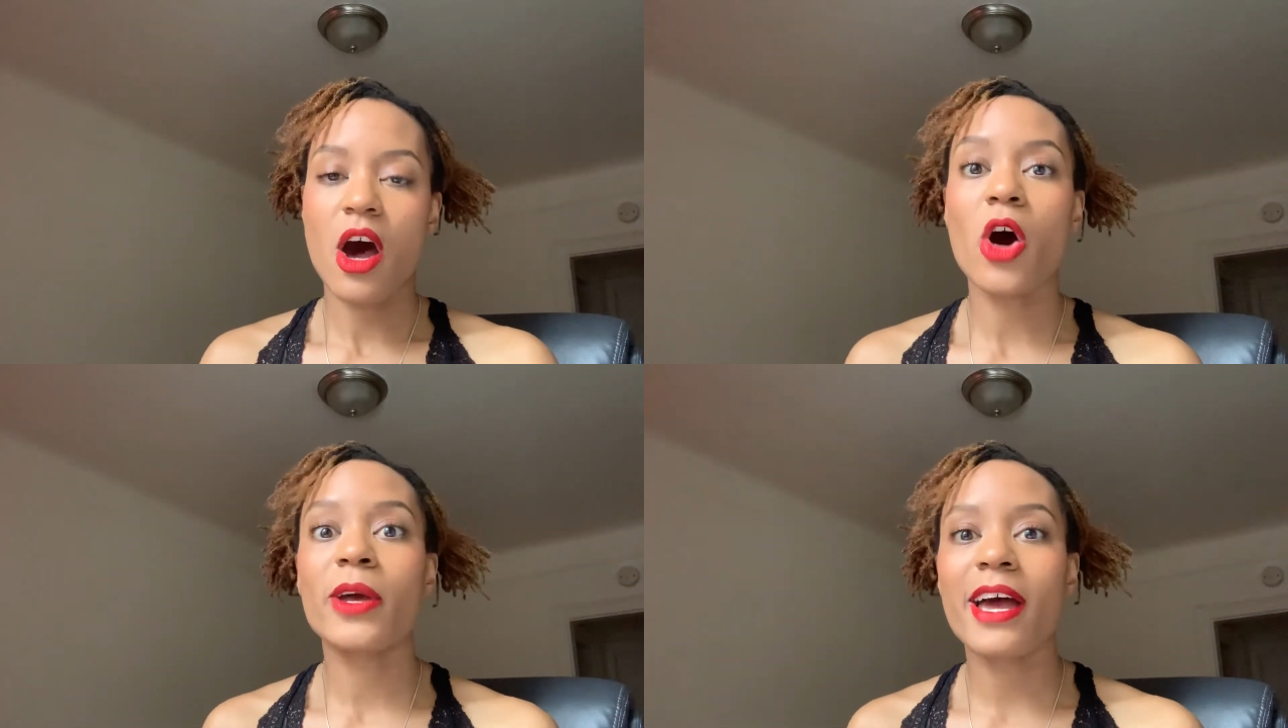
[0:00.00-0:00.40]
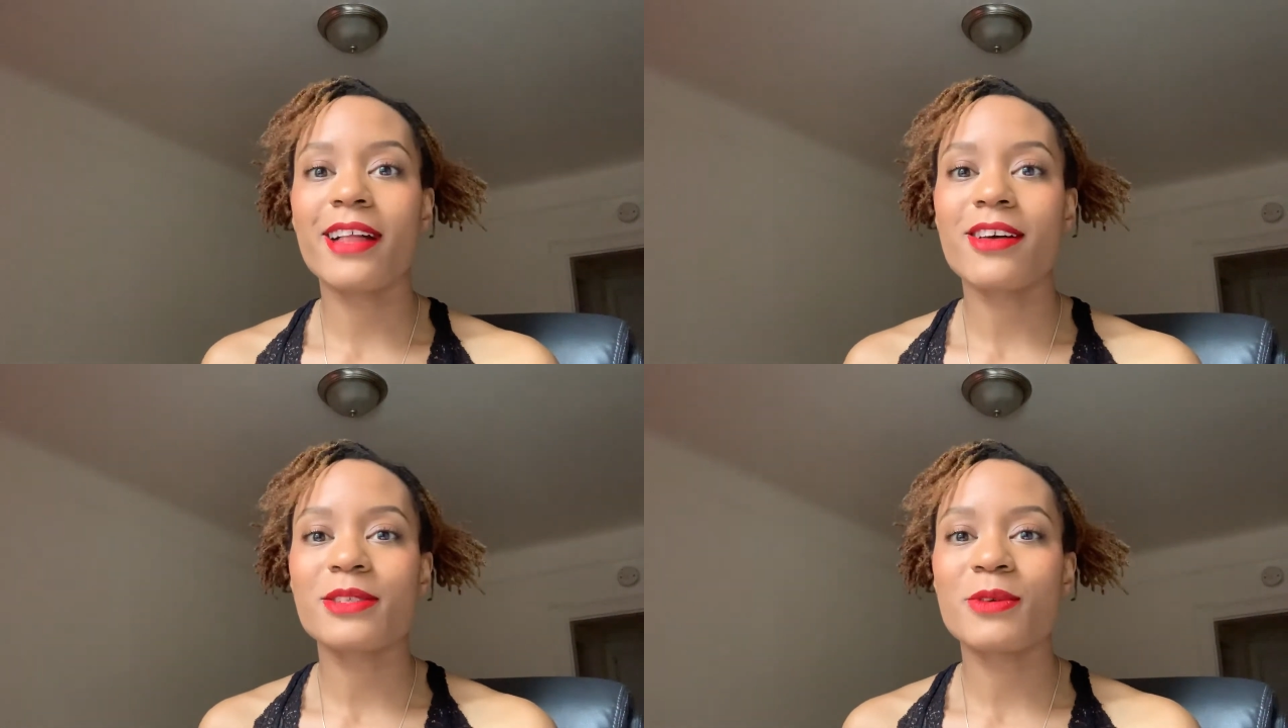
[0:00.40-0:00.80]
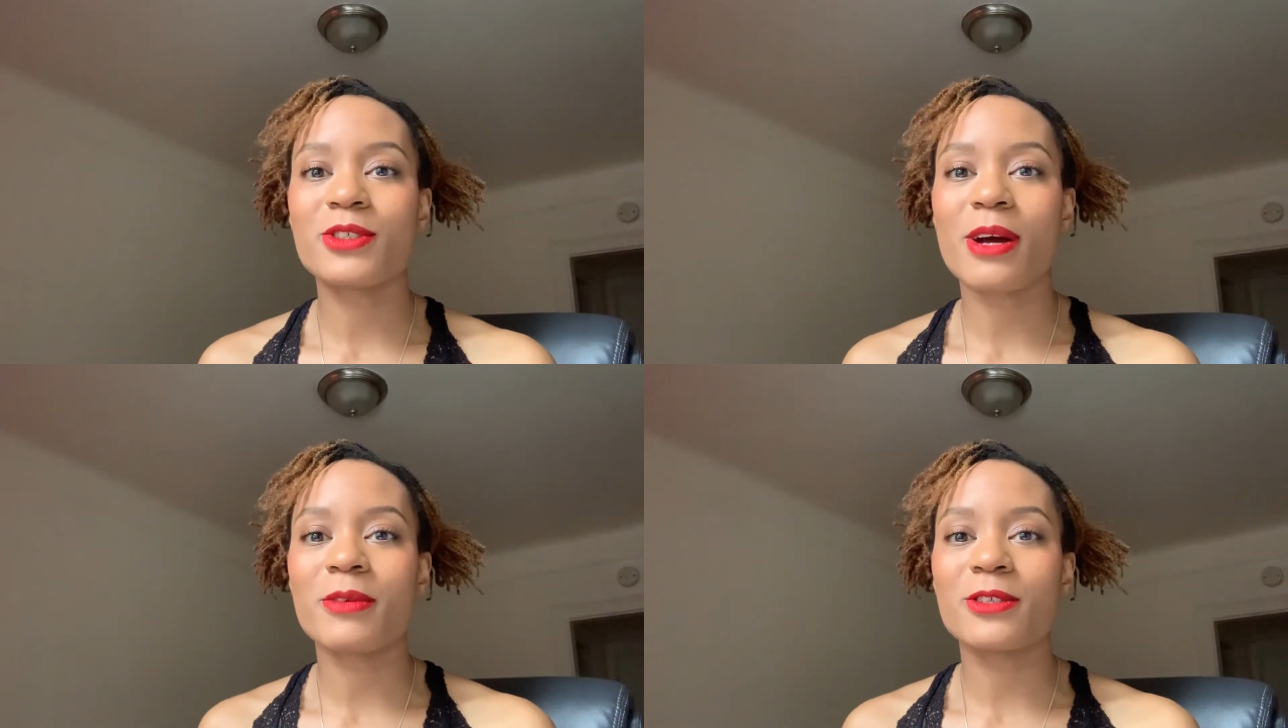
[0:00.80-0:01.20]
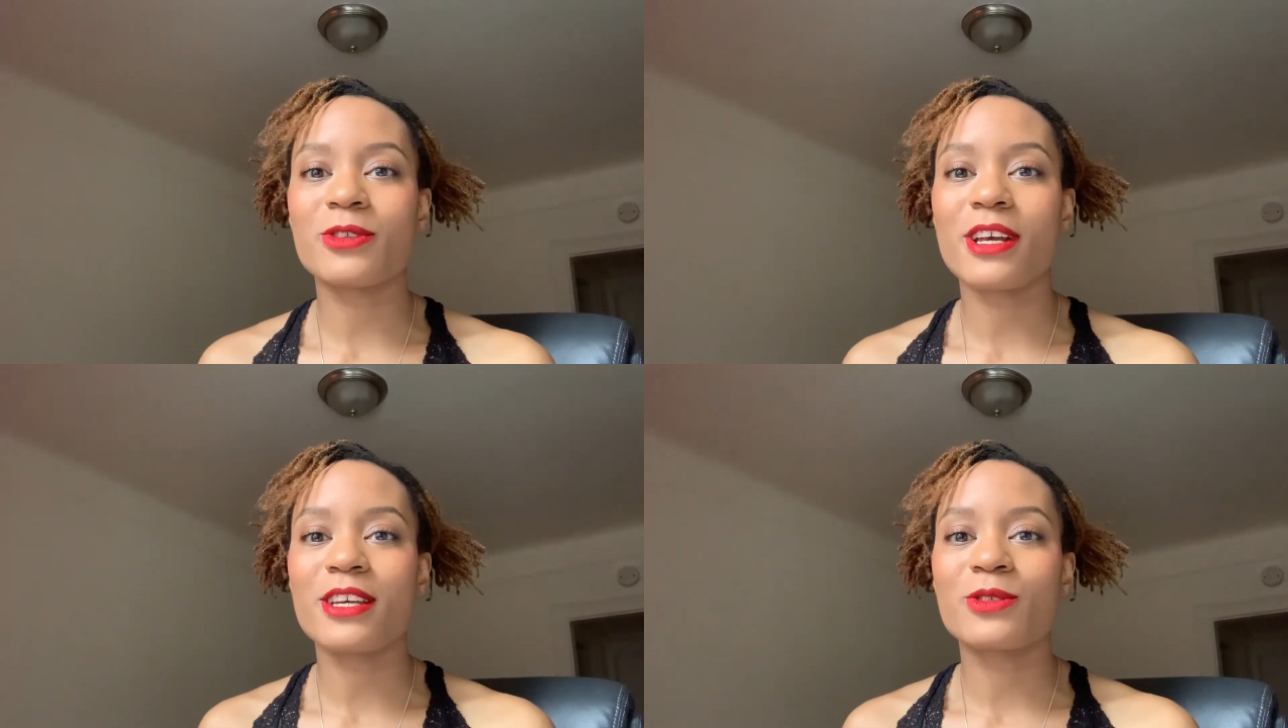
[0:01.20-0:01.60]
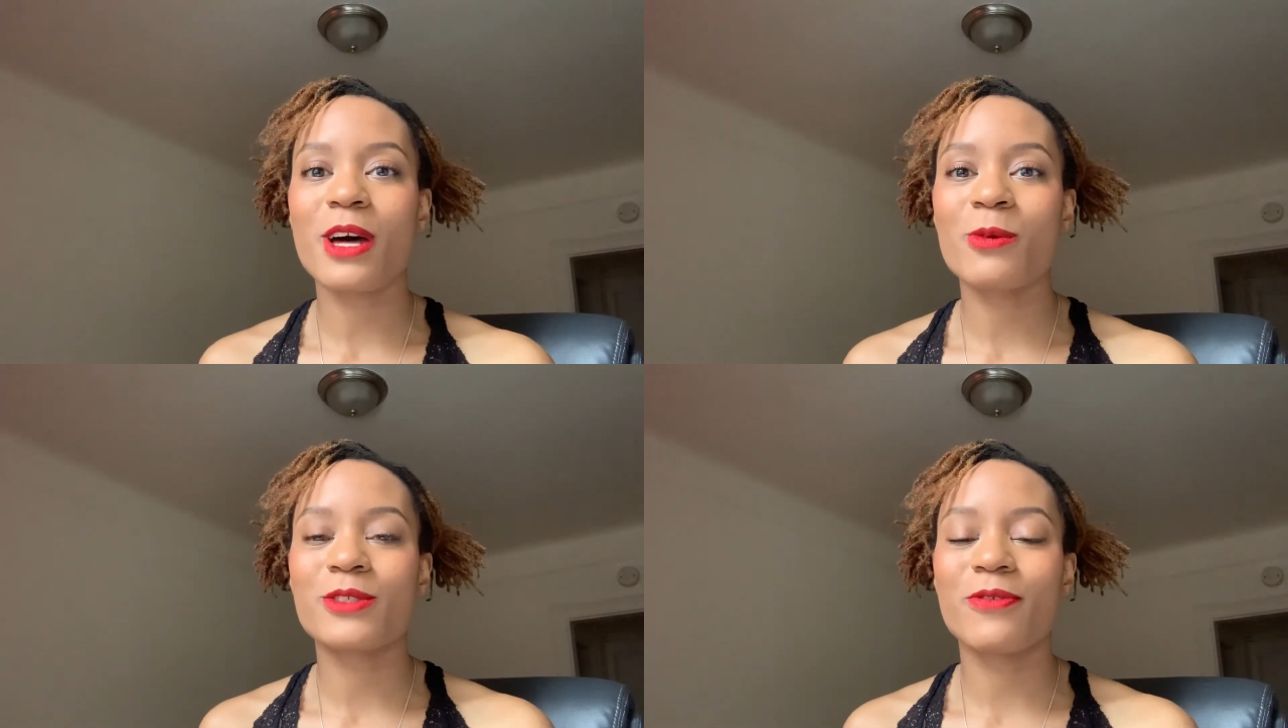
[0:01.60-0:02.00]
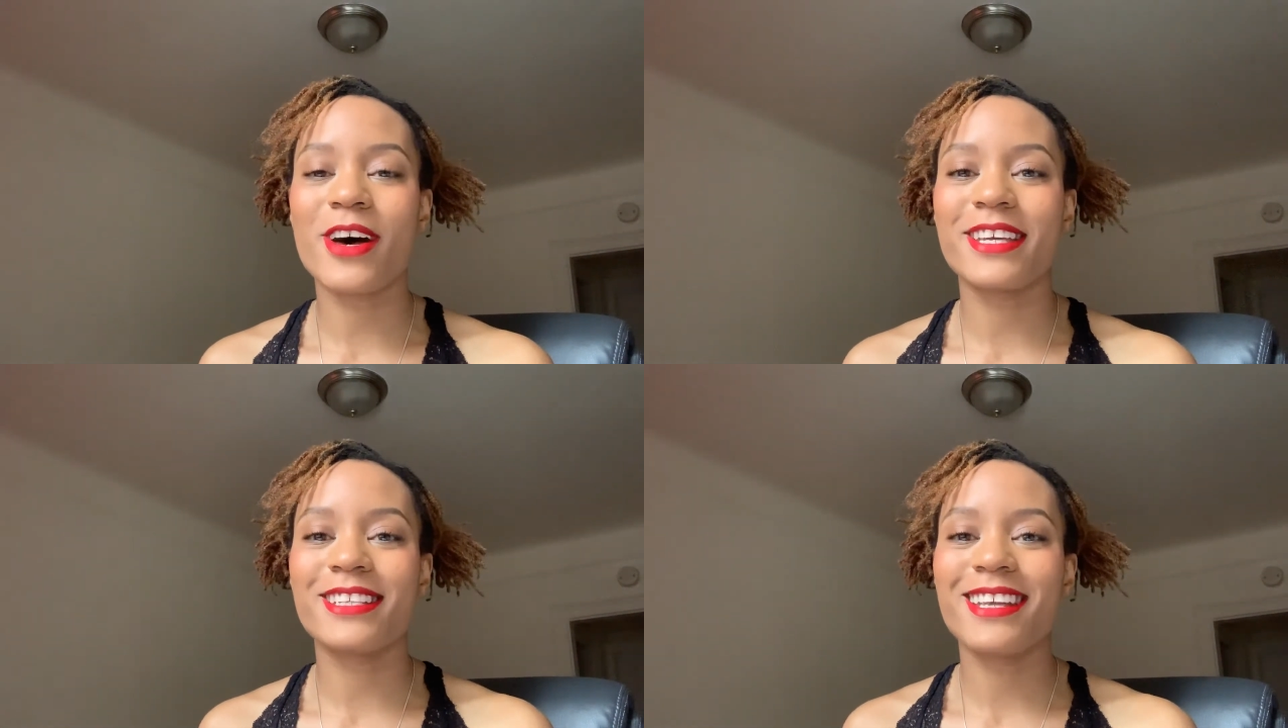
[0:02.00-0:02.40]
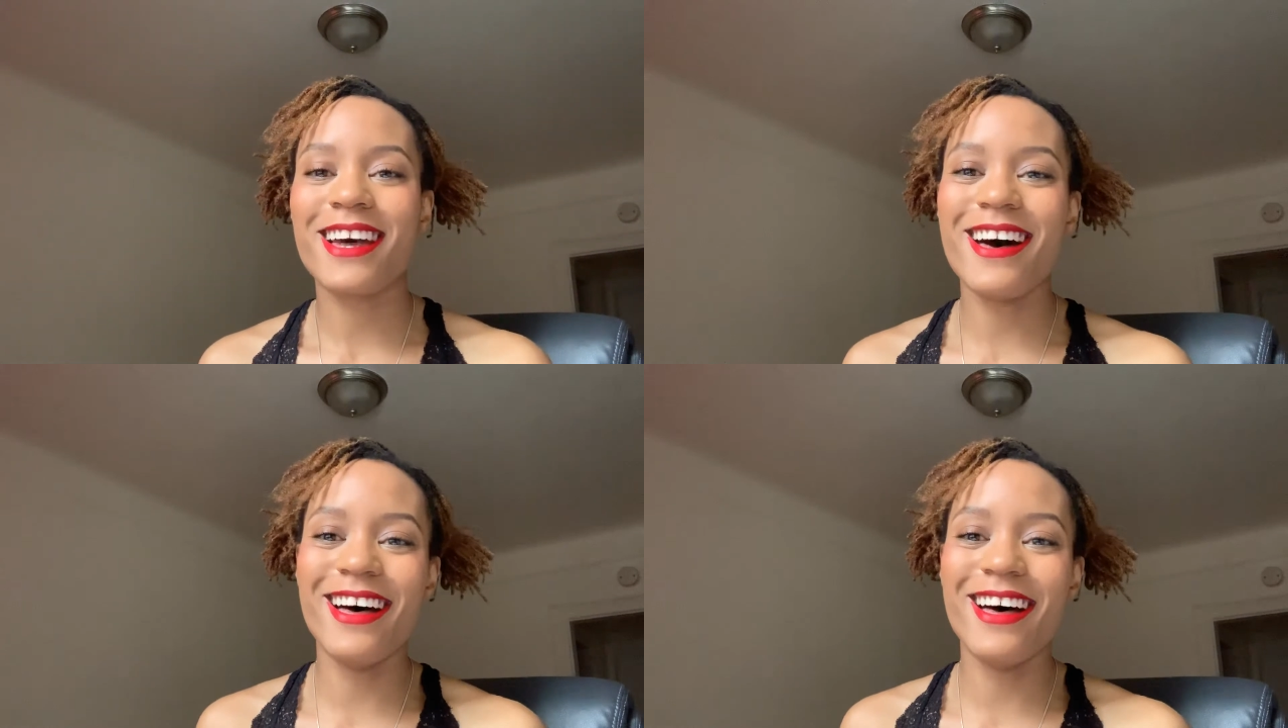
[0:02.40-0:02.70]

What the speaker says: oh yeah, I lost my job yesterday, so that was fun.